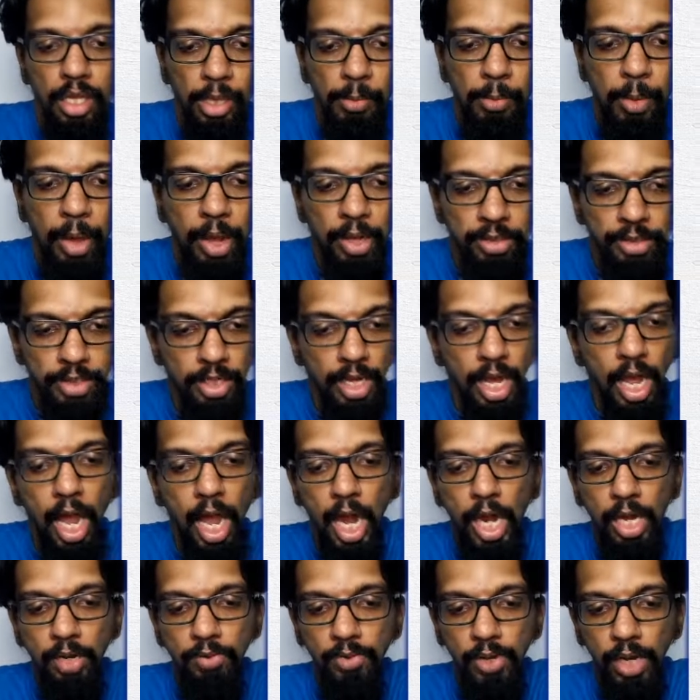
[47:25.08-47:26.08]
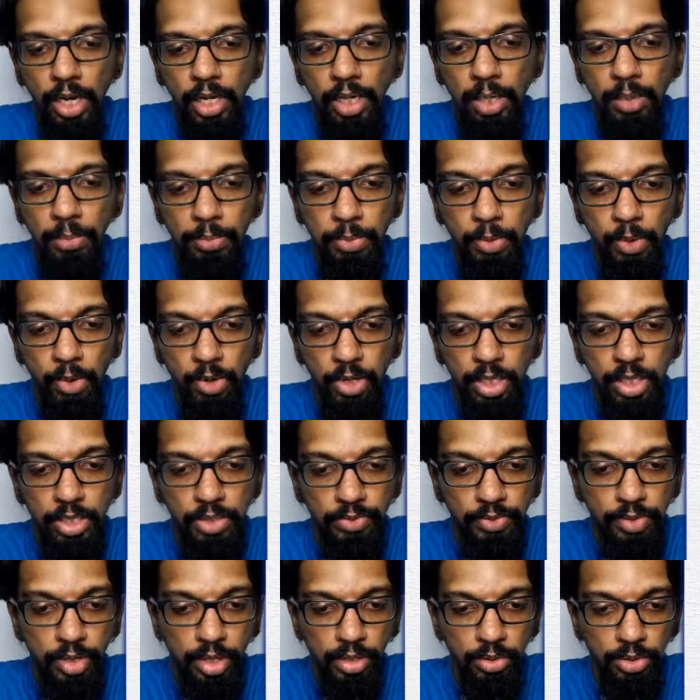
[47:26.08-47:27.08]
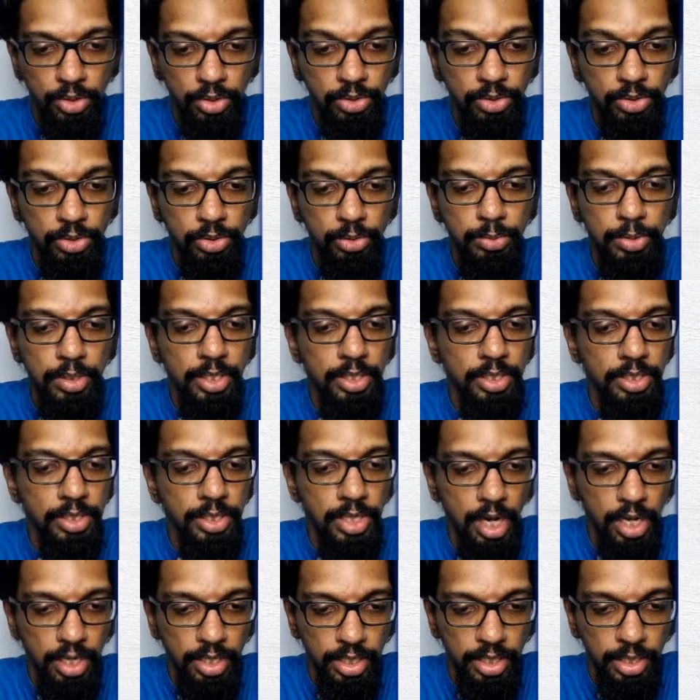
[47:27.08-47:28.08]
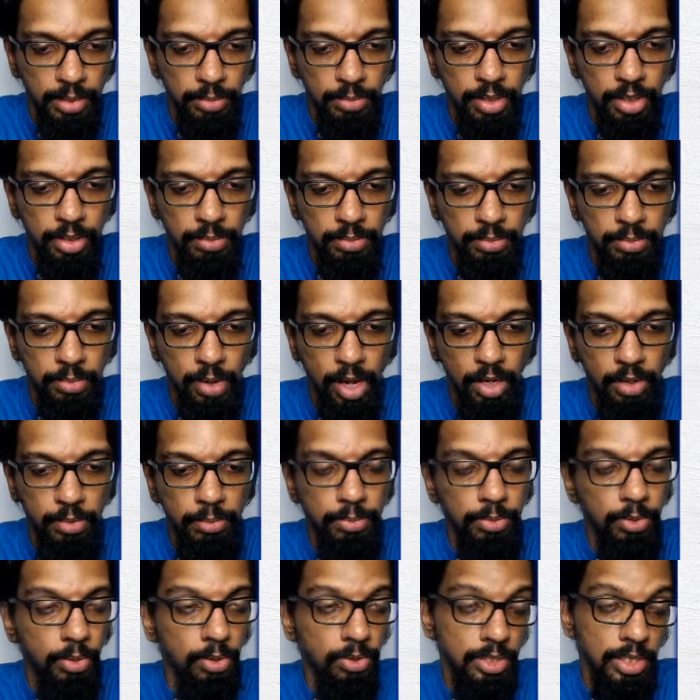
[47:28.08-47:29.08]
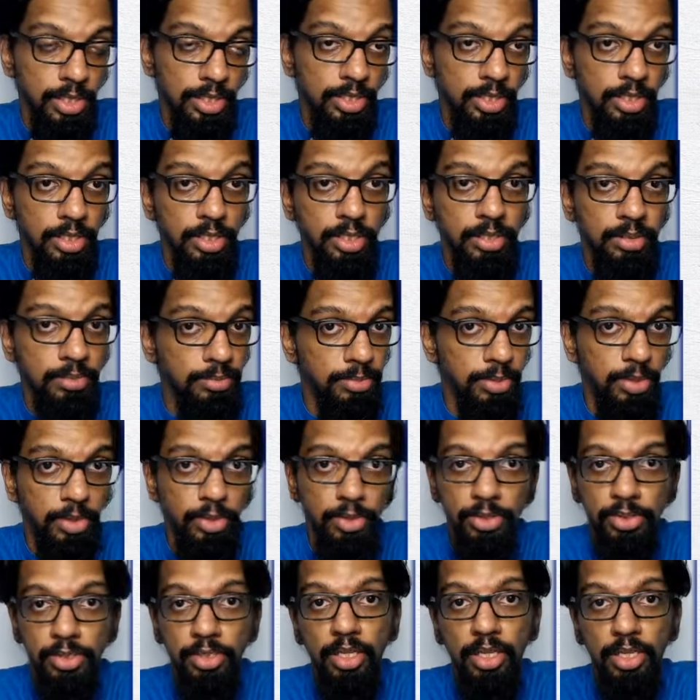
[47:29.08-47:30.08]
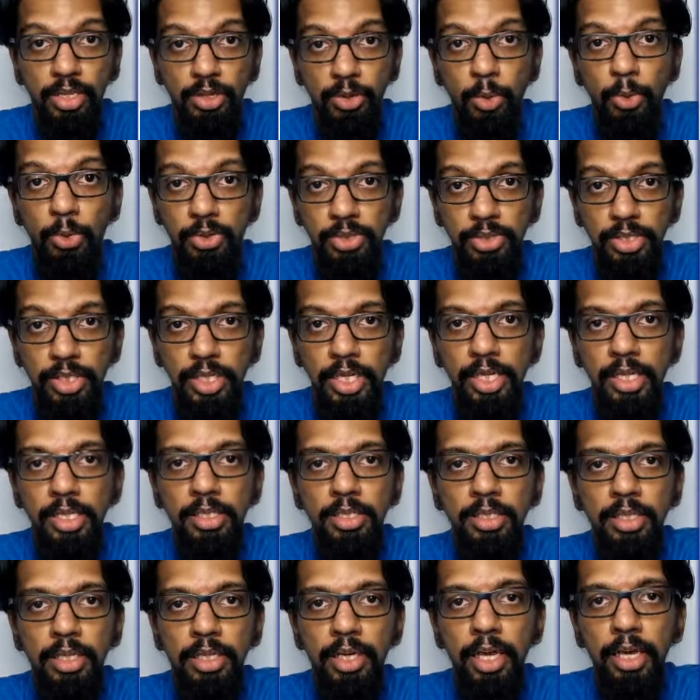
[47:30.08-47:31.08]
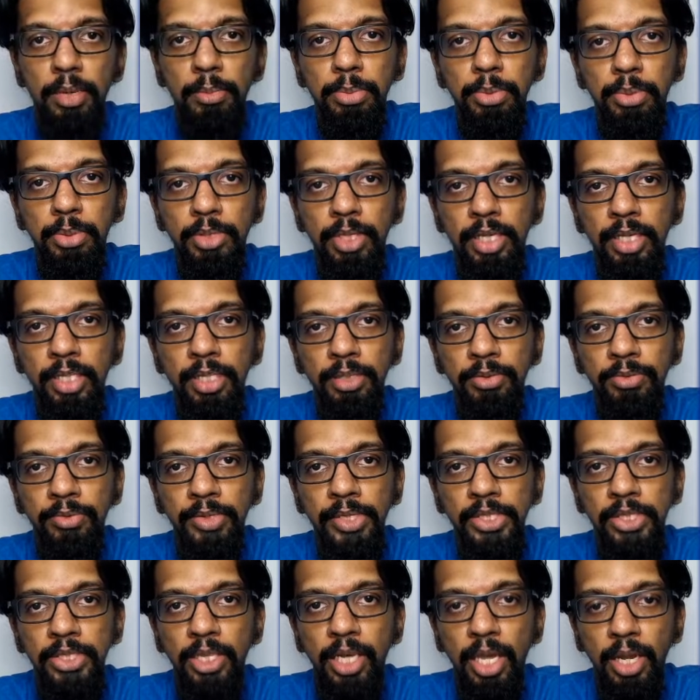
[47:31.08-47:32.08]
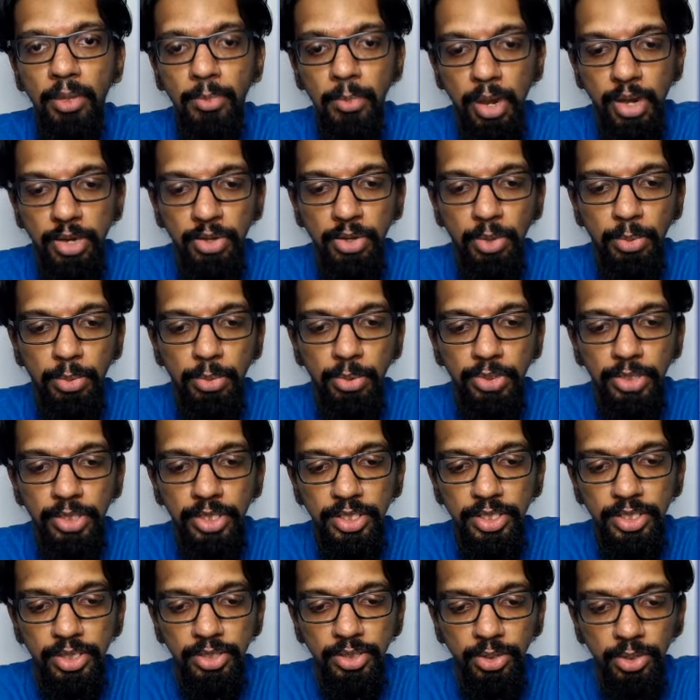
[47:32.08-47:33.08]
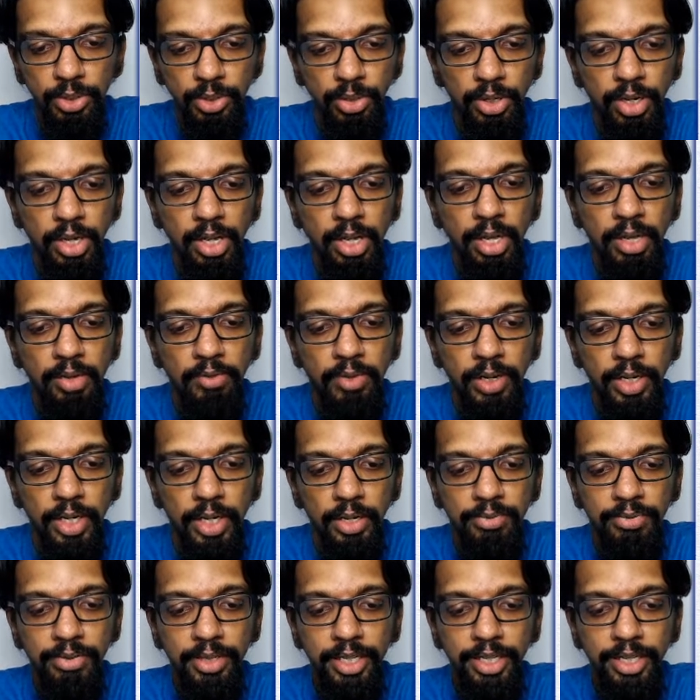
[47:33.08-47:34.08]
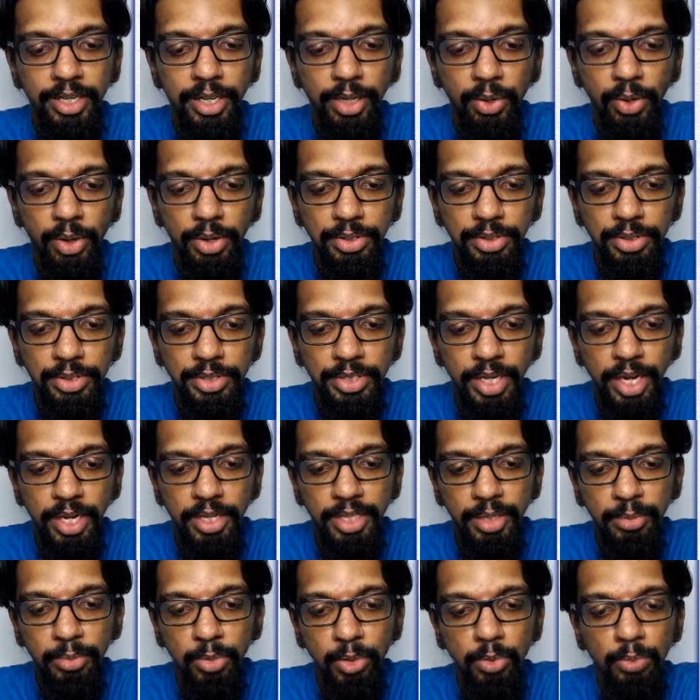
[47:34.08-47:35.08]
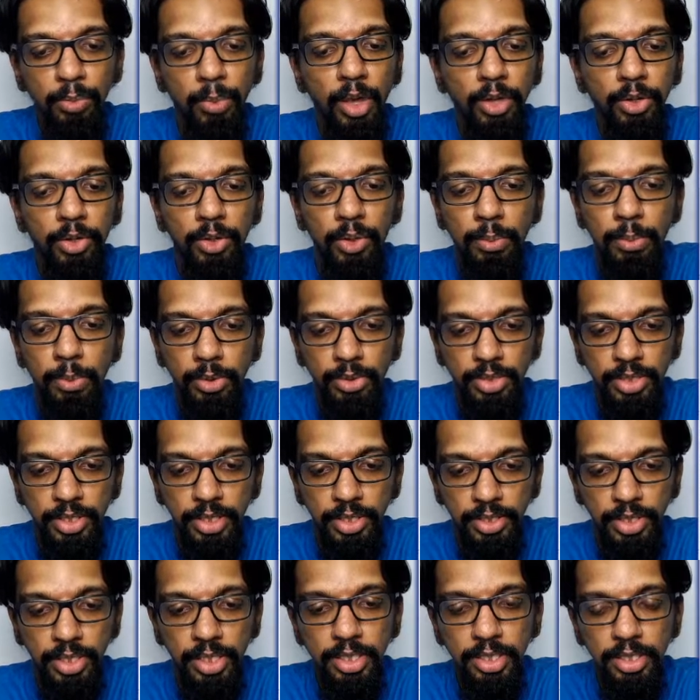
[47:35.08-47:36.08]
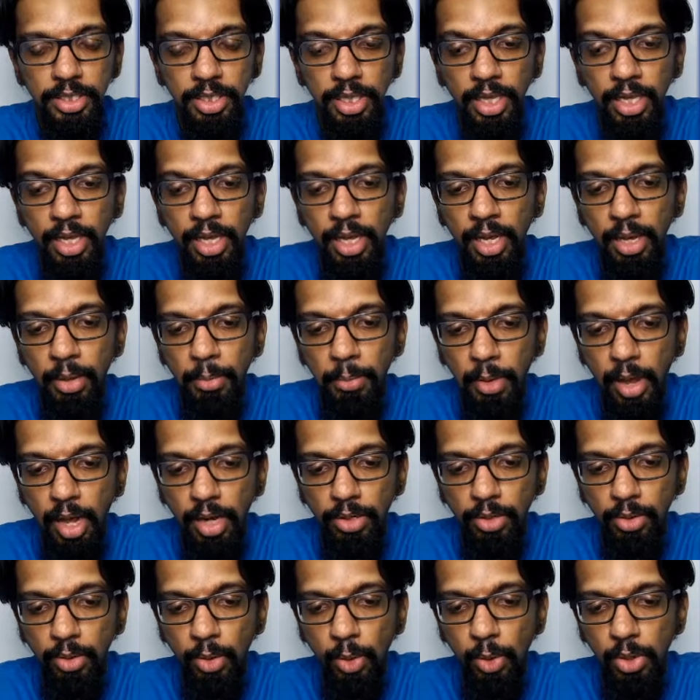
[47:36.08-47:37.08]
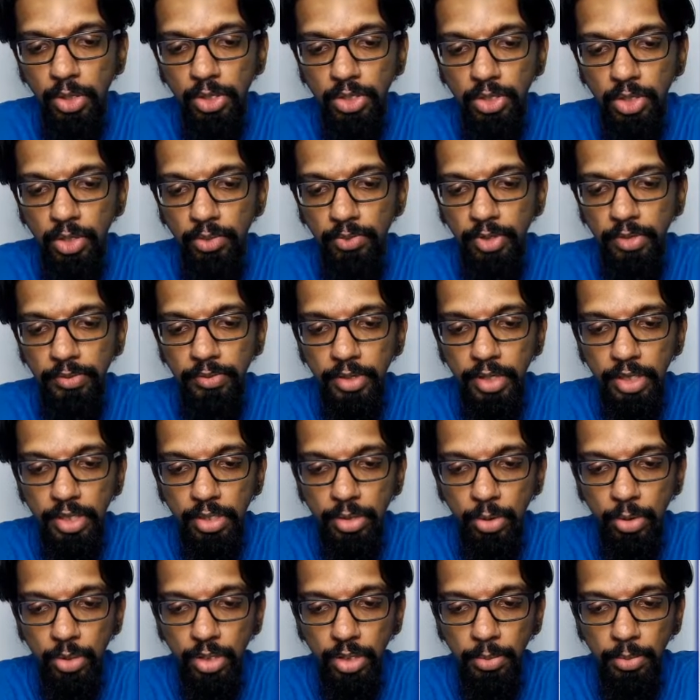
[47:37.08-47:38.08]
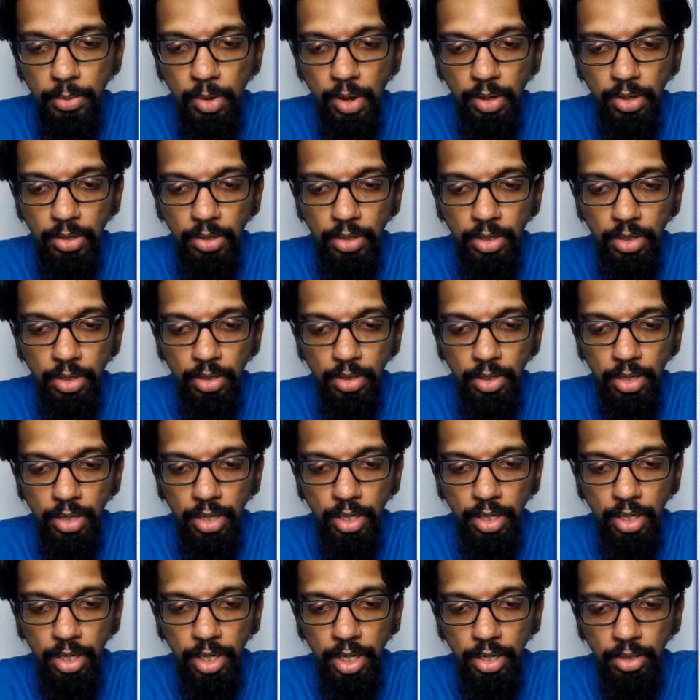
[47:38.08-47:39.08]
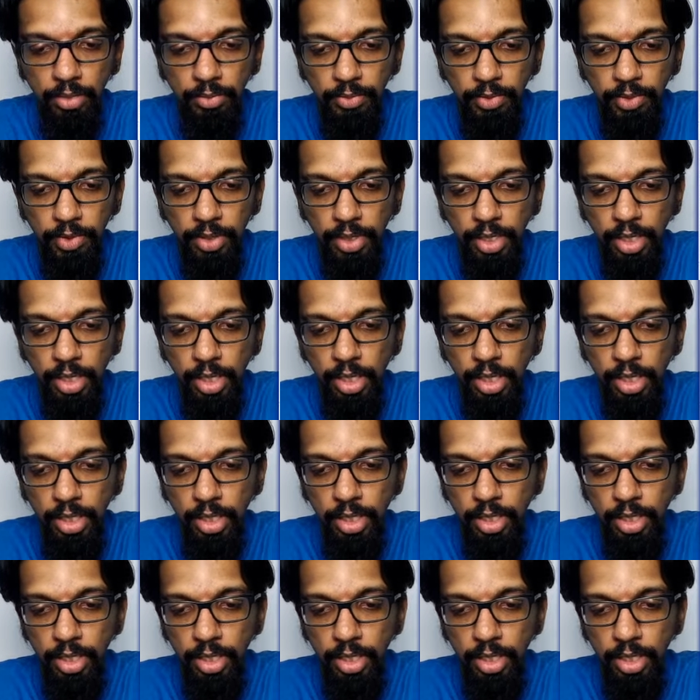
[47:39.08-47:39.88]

Among the hardware components, we are going to be studying about microprocessors because the course is computer interfacing and microprocessors. So we are definitely going to study about microprocessors, but also we will talk about and we'll